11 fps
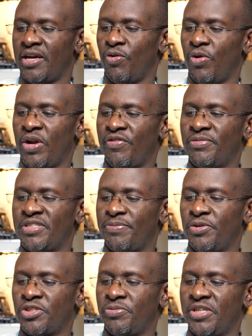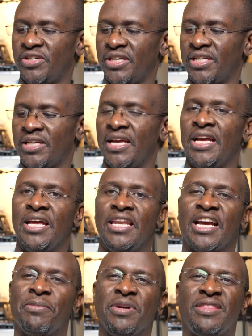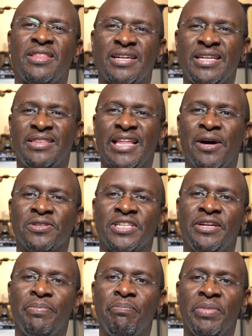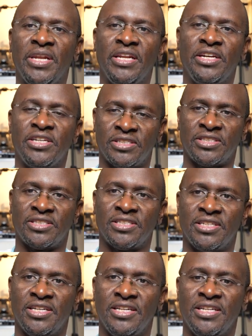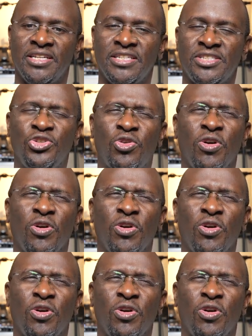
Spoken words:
whatever I'm supposed to be drinking ni kama 3,000 milliliters. Siju